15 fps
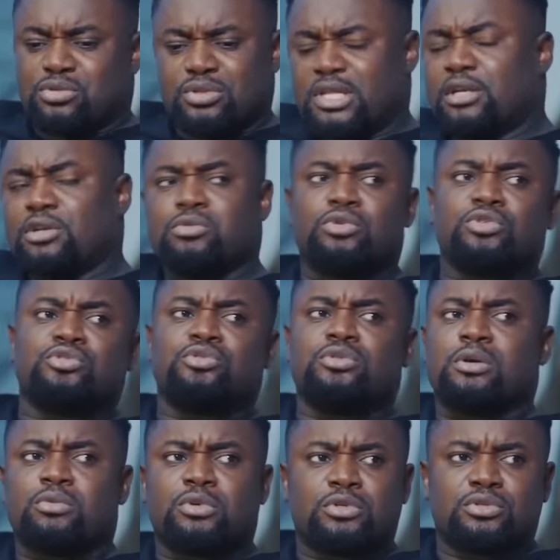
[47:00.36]
to tell you what to do
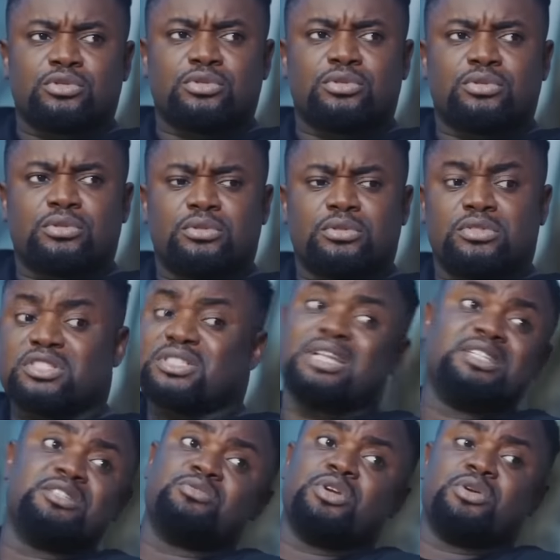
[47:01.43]
and what not to do. Just
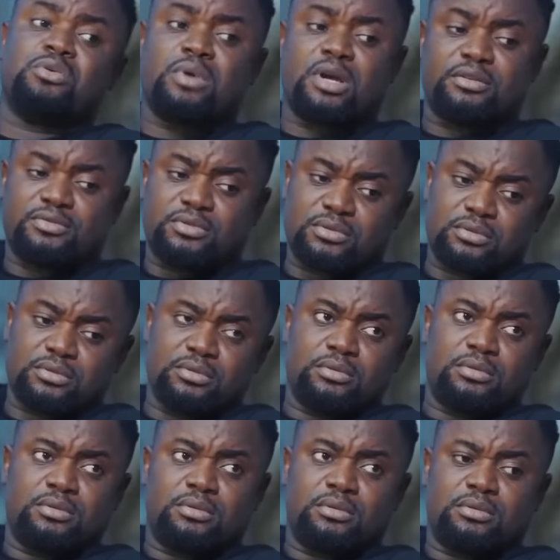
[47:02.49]
like the way your wife do.
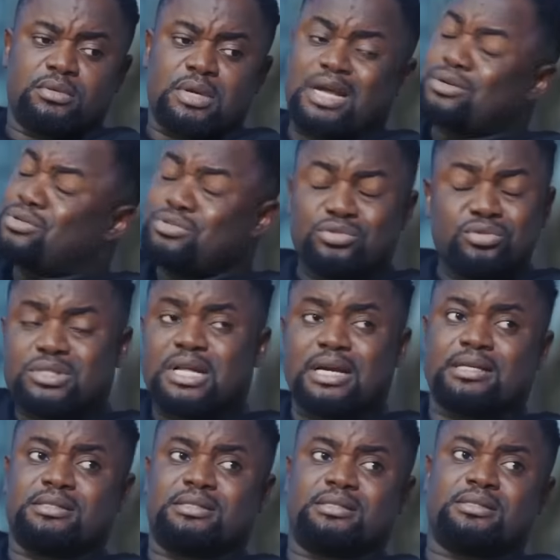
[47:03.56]
I don't do
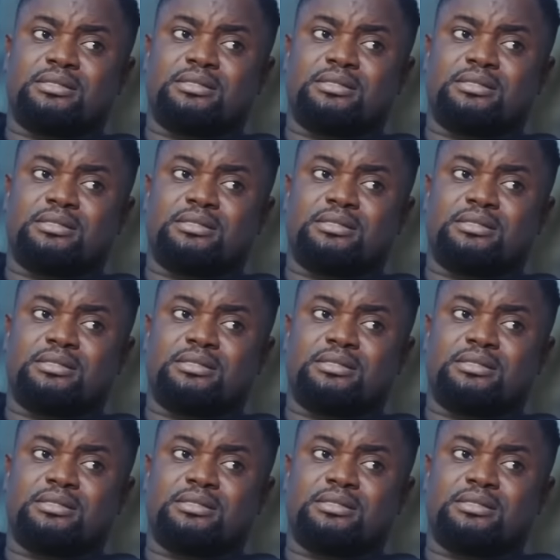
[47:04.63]
that.